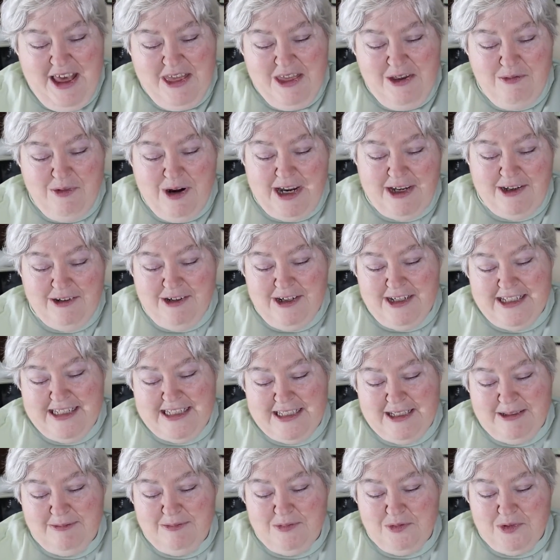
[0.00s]
The record
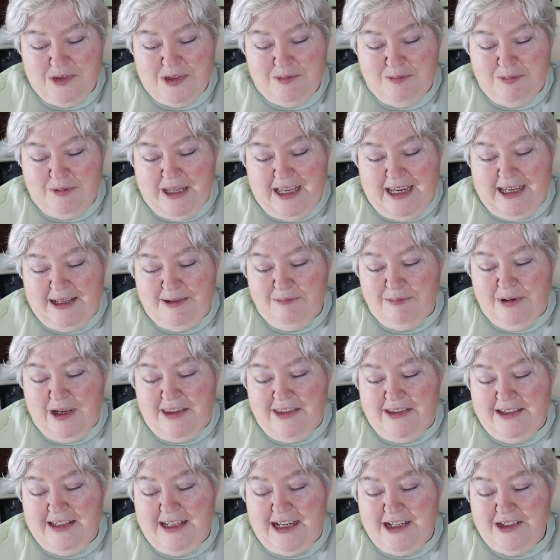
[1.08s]
attempt was planned by
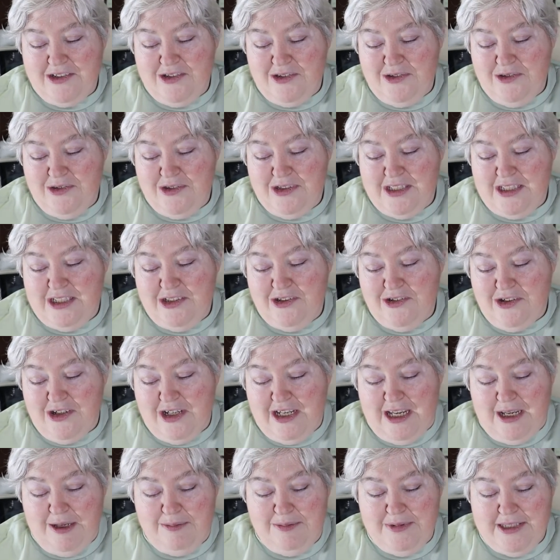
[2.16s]
the National Senior
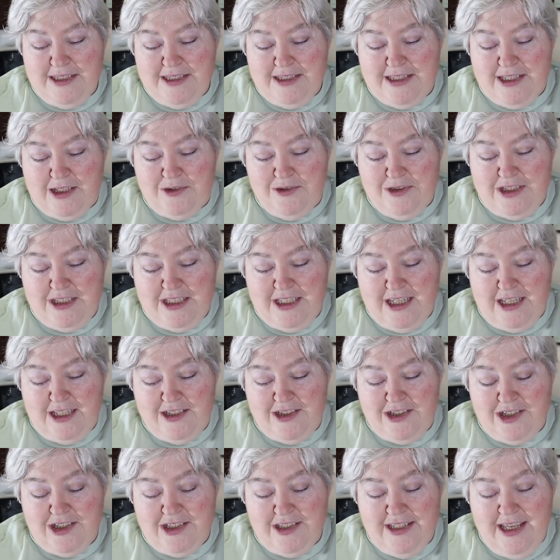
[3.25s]
Games
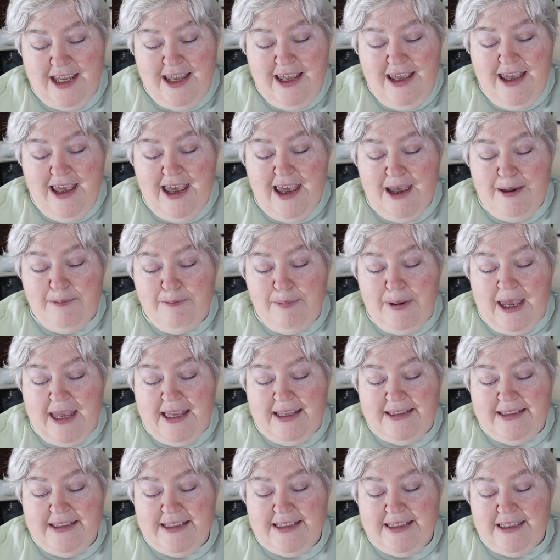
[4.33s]
Association and
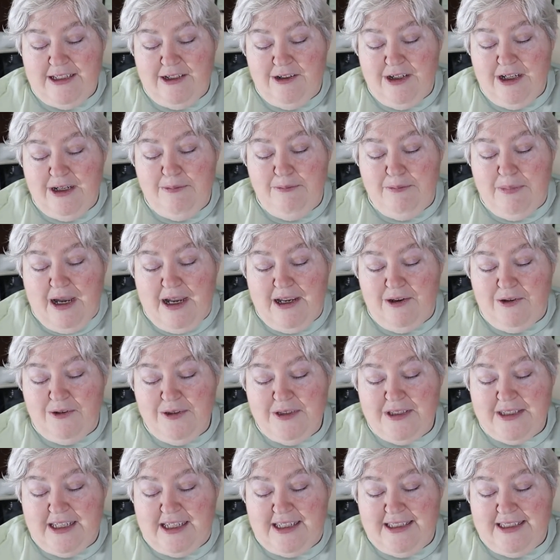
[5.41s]
Pacira
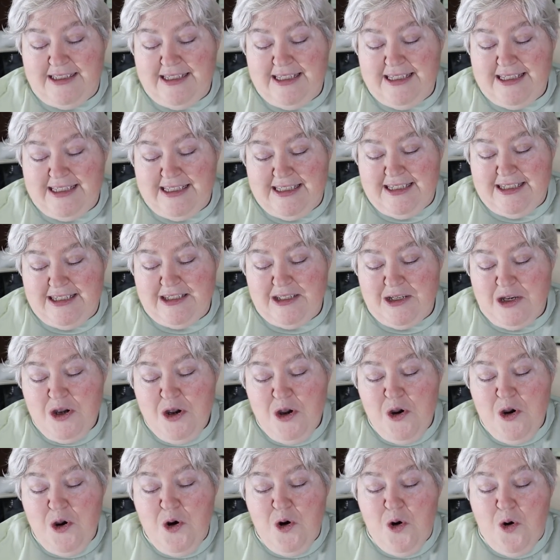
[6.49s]
Biosciences.
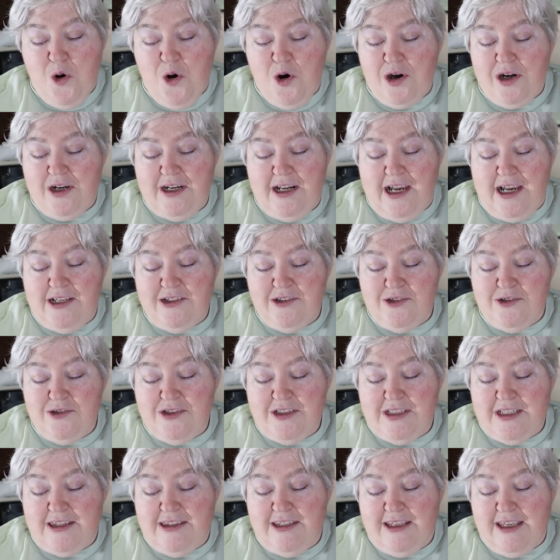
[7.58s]
Organizers
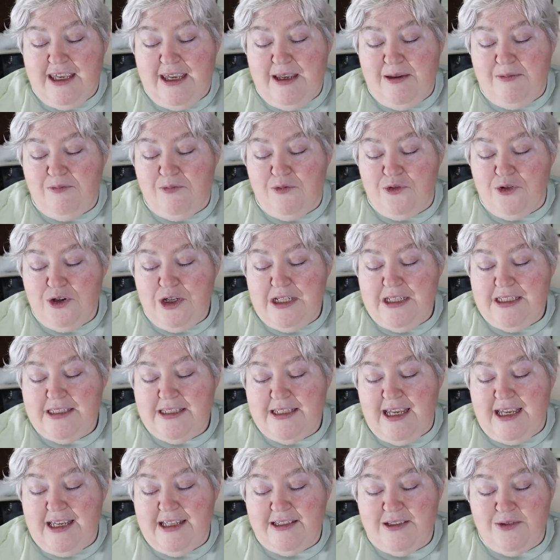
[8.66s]
said the game freeze
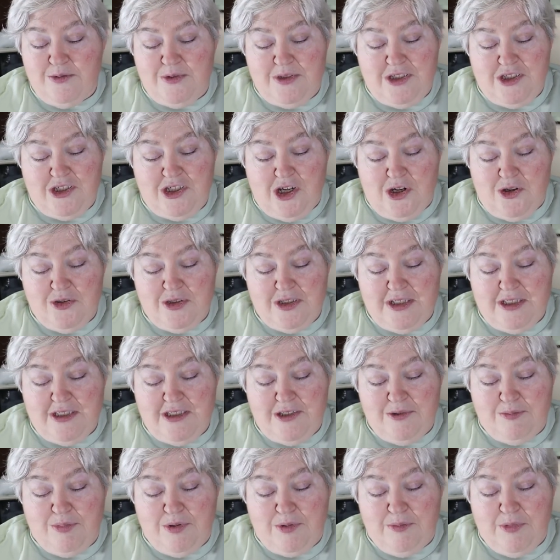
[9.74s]
dance was chosen
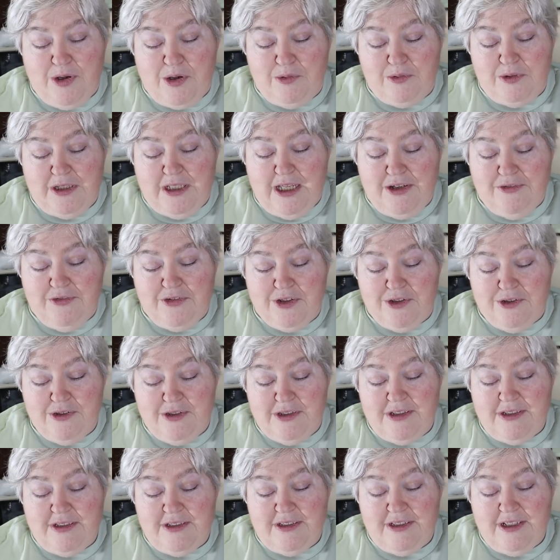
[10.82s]
to promote
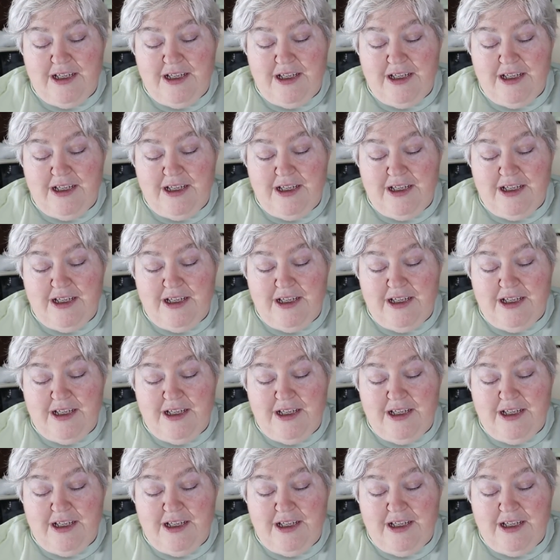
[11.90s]
lovers,